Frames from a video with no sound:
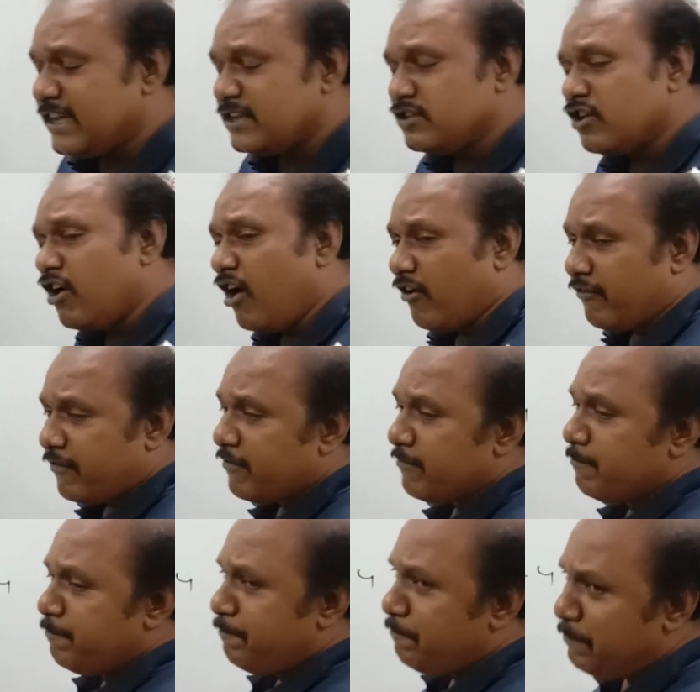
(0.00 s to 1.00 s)
age of
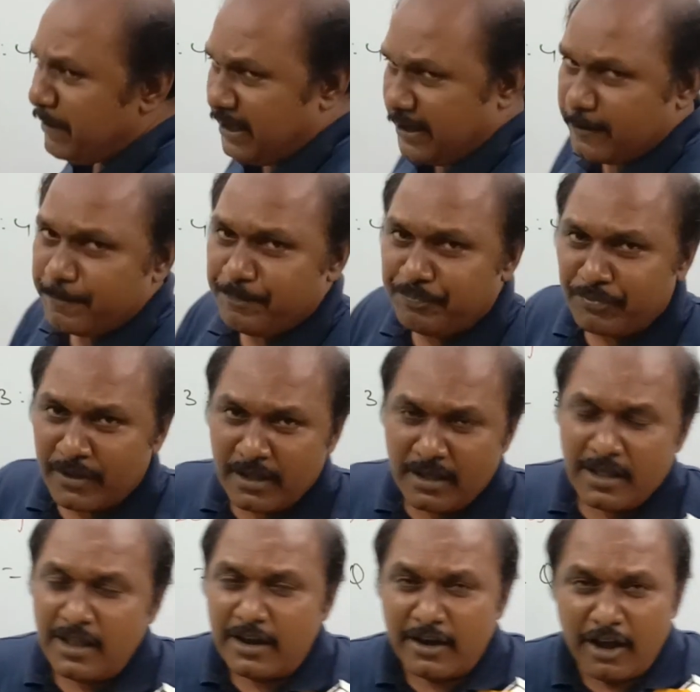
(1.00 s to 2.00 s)

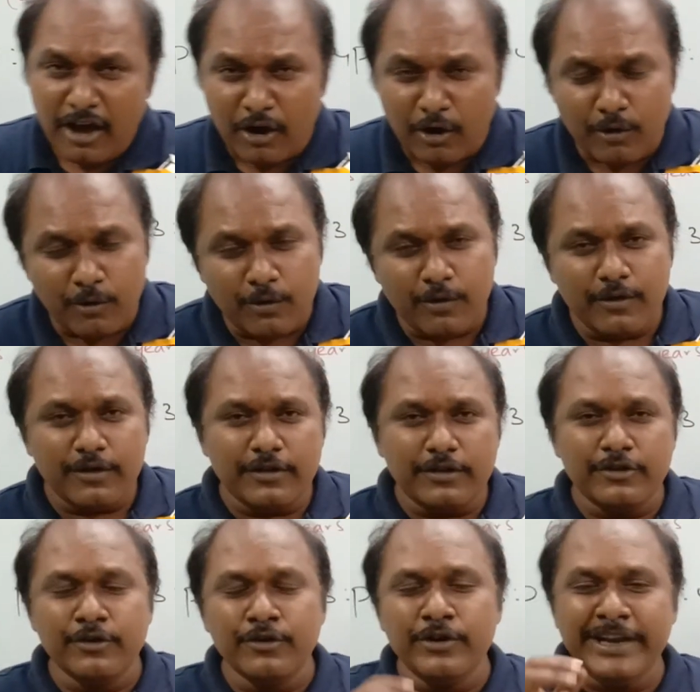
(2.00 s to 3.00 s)
now,
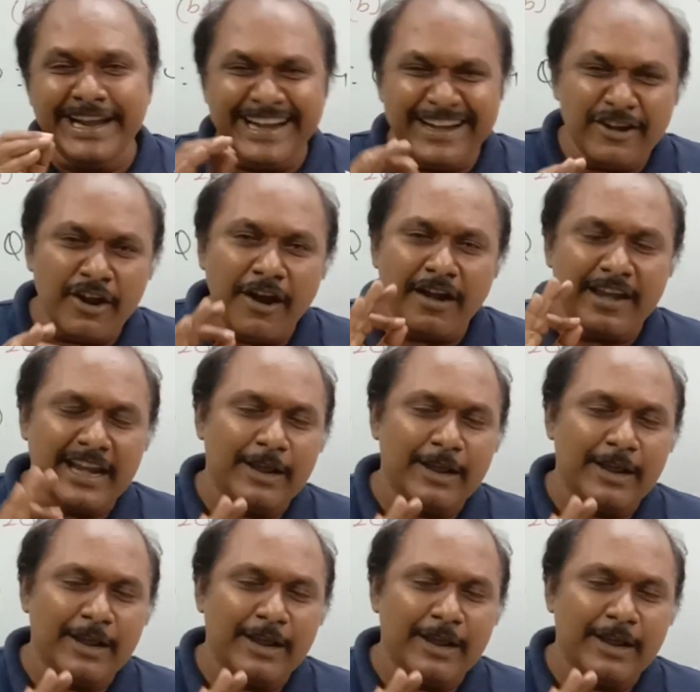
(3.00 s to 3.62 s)
you need not